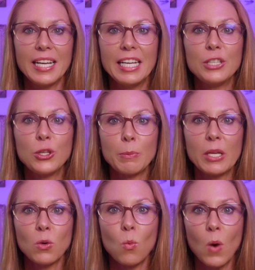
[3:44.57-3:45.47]
and it took
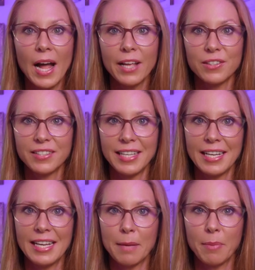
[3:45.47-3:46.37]
me a while to
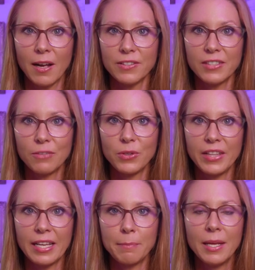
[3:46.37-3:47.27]
get net positive with
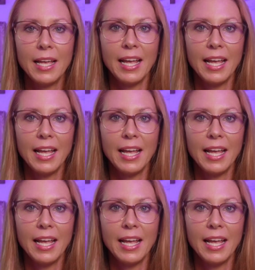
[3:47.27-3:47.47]
them,